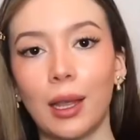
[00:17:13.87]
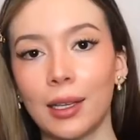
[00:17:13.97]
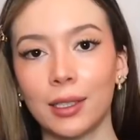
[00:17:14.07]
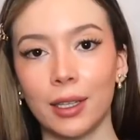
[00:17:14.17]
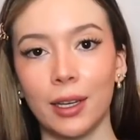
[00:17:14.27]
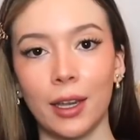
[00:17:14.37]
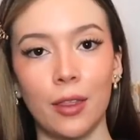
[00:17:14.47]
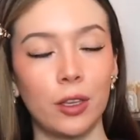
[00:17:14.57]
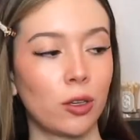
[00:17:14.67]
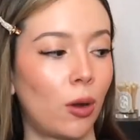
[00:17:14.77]
Last thing
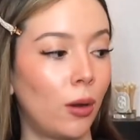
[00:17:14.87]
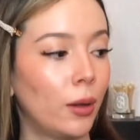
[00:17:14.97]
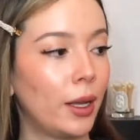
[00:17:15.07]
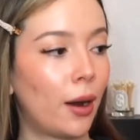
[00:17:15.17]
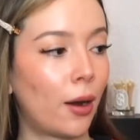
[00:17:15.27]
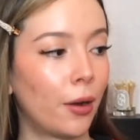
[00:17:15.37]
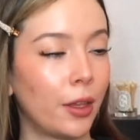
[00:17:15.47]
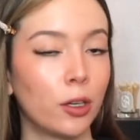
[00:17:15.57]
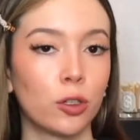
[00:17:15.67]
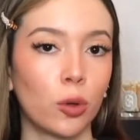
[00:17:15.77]
in this haul are
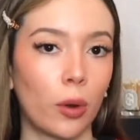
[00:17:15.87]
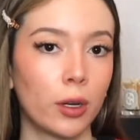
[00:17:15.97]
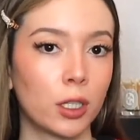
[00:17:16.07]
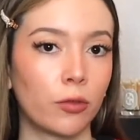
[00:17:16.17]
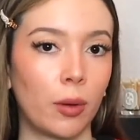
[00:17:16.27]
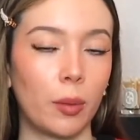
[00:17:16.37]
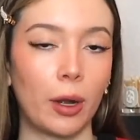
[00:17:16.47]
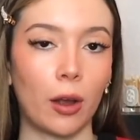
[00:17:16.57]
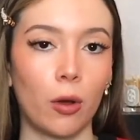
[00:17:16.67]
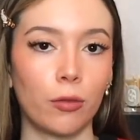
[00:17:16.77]
these shorts from the
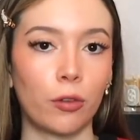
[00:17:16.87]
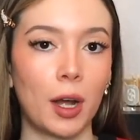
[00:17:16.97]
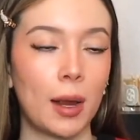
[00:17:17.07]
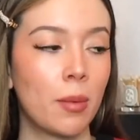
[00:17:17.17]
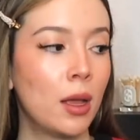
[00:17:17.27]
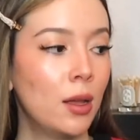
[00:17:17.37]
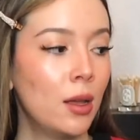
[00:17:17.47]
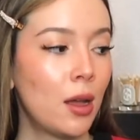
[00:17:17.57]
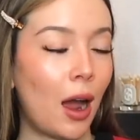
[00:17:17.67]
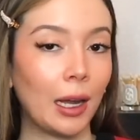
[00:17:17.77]
brand called Frame.
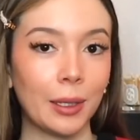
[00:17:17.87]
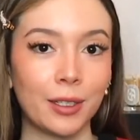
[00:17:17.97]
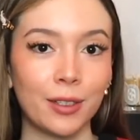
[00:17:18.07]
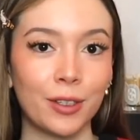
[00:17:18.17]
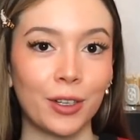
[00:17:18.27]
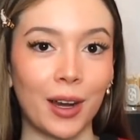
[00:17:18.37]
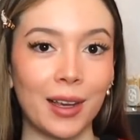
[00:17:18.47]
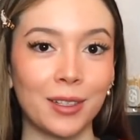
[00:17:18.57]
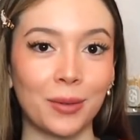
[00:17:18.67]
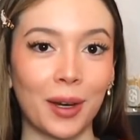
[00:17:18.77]
I listened to your
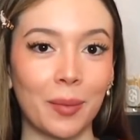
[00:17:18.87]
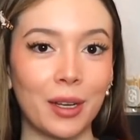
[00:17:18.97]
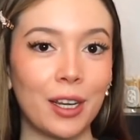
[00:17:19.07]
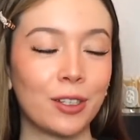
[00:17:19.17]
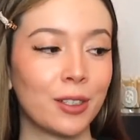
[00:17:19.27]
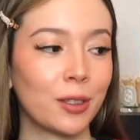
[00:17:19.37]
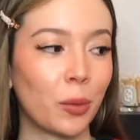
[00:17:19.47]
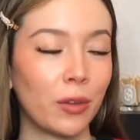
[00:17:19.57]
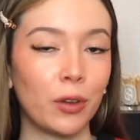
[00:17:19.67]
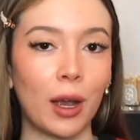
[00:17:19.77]
guys' recommendations, and
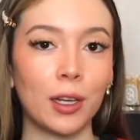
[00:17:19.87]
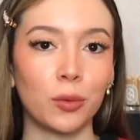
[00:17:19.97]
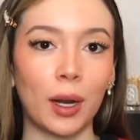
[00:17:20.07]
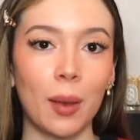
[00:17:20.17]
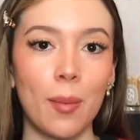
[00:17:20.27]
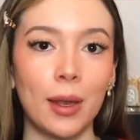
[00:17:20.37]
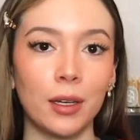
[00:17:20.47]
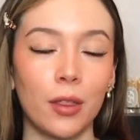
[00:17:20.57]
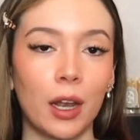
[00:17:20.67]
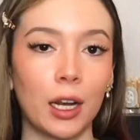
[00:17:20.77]
one of you guys
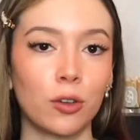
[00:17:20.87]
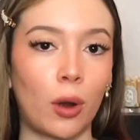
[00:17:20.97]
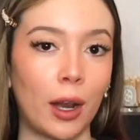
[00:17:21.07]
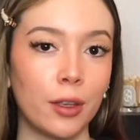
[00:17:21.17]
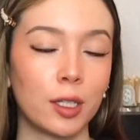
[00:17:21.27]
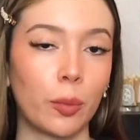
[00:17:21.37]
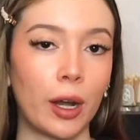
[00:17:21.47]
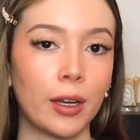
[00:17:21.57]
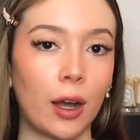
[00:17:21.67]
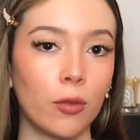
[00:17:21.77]
recommended that I try this
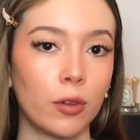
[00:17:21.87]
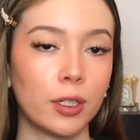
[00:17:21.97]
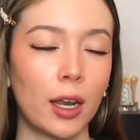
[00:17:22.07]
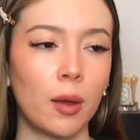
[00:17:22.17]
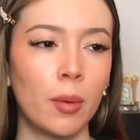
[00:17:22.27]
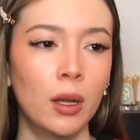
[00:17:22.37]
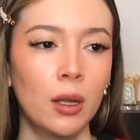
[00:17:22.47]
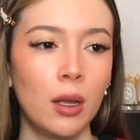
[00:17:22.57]
brand out for denim.